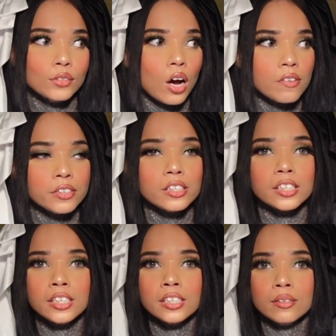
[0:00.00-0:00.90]

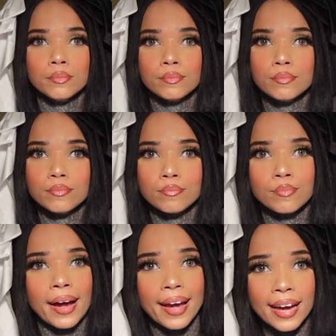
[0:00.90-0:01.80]
obviously
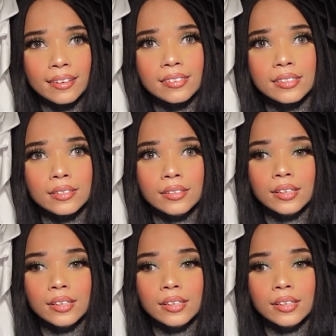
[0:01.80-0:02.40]
my ex,